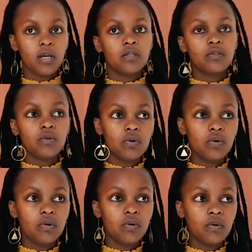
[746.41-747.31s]

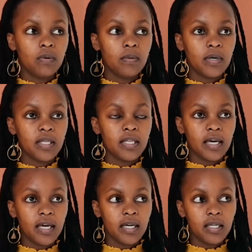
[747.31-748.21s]
So in
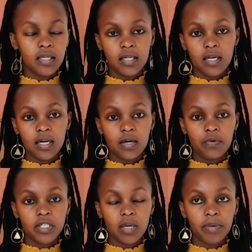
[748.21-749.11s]
the end,
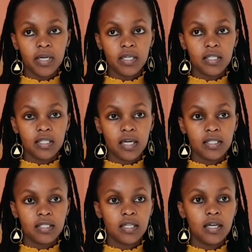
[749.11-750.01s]
what happened is
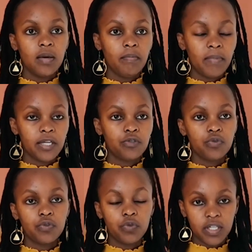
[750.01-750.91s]
that my
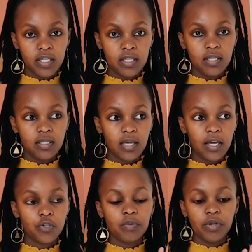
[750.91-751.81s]
2 suitcases
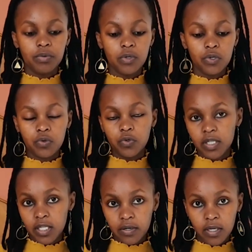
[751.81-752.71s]
had to be reduced to
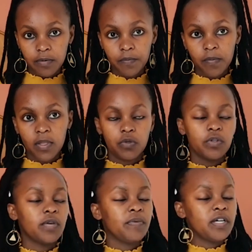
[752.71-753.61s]
23, so
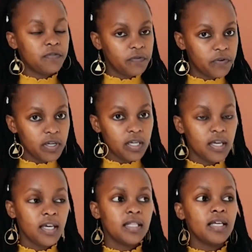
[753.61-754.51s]
they went for free.
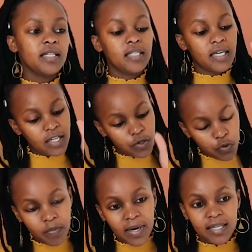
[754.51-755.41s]
Then these other
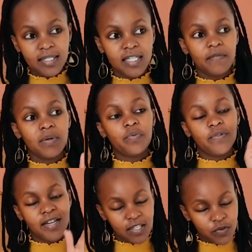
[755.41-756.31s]
2 bags that have been
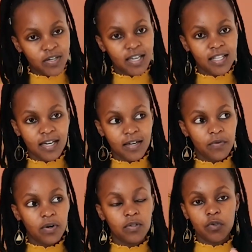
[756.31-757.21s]
pressed together
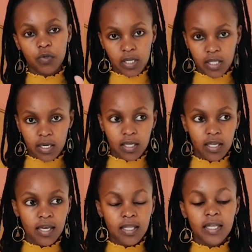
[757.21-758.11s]
were also
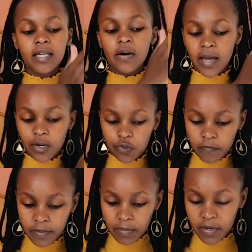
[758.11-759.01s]
23. Then now I had to
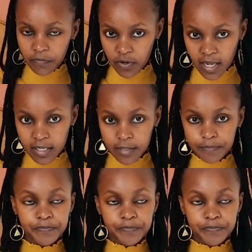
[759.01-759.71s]
pay for that.